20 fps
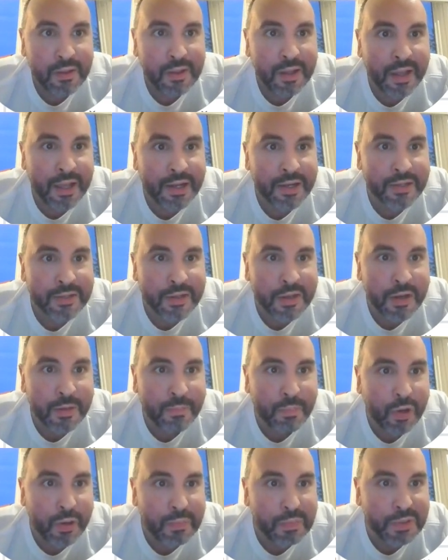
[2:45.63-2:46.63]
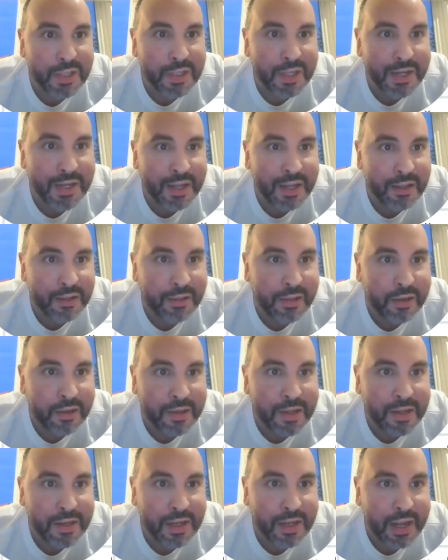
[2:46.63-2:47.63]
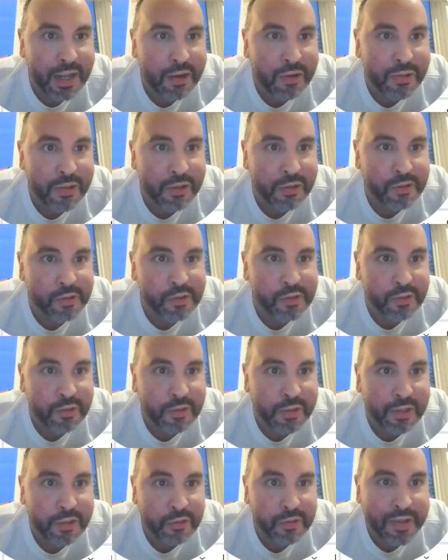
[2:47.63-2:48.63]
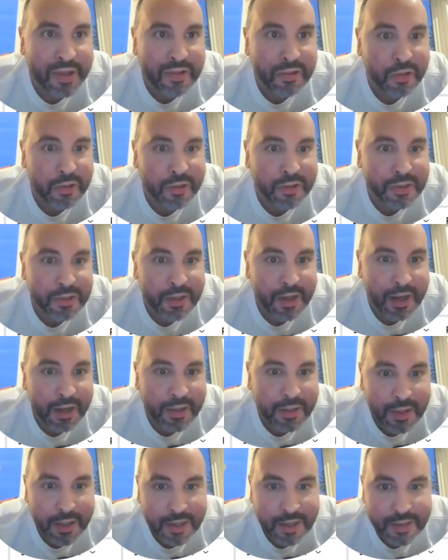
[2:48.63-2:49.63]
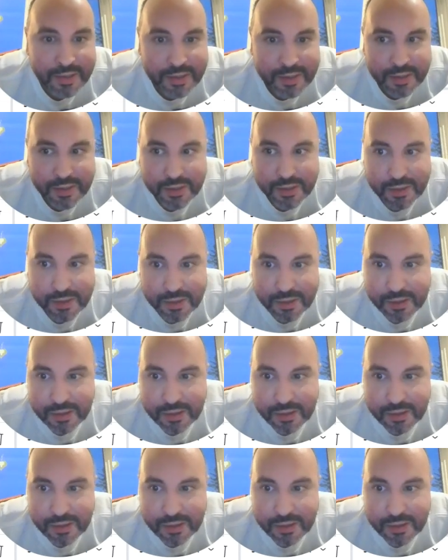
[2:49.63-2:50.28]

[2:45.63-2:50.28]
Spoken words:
And it's going to pull up a little indicator that looks like this,